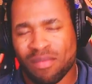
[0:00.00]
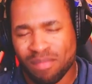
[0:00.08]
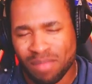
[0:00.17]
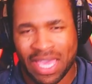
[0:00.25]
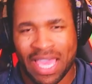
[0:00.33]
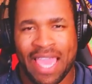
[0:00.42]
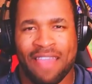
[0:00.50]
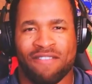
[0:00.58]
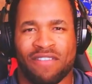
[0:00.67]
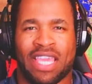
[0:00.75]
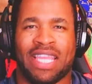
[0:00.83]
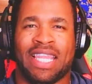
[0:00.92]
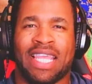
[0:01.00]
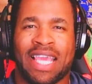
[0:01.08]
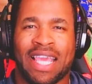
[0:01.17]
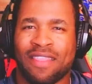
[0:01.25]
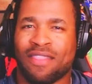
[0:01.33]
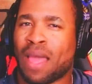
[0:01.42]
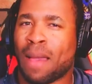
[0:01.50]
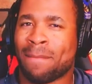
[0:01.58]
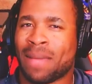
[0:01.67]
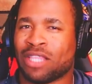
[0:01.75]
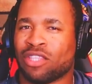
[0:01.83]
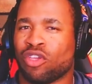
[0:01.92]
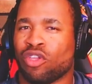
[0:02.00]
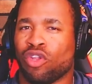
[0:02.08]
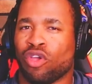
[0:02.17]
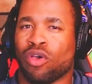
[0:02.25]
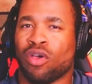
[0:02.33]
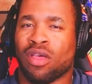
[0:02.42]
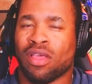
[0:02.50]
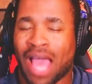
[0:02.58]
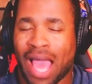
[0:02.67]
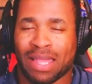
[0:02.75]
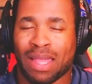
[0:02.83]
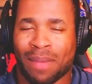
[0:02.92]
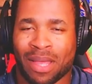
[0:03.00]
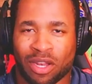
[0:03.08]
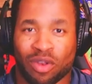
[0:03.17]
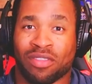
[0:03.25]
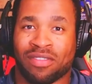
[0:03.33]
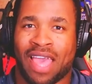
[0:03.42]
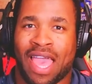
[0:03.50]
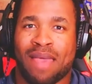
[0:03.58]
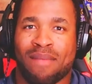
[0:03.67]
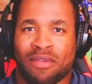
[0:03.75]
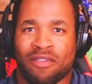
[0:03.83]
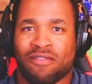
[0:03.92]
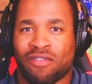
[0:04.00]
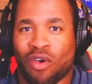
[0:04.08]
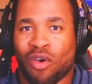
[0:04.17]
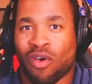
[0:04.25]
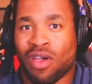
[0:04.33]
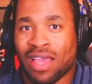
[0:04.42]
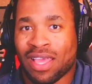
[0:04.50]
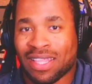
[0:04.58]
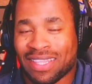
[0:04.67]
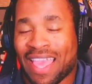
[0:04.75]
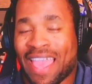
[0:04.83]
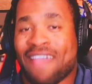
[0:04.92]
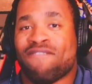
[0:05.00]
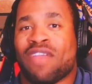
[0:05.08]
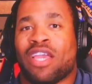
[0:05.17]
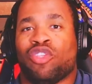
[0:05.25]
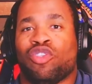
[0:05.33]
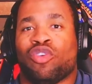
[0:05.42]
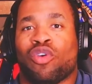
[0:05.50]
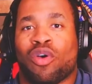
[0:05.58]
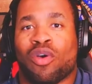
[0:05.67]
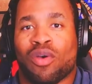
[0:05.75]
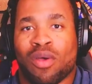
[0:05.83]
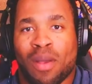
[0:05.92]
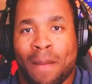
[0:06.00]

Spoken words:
behaving in that particular at that particular time before the eventual